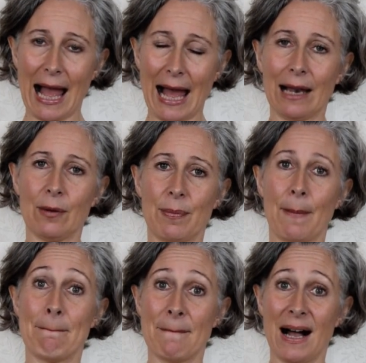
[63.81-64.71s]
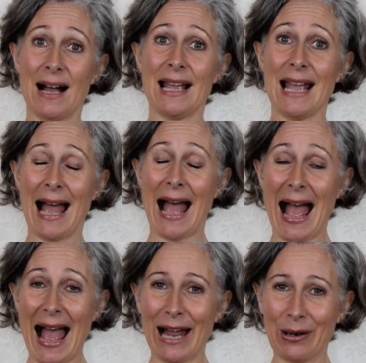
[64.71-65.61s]
help my
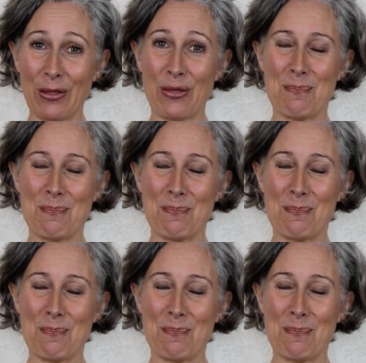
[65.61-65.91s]
health,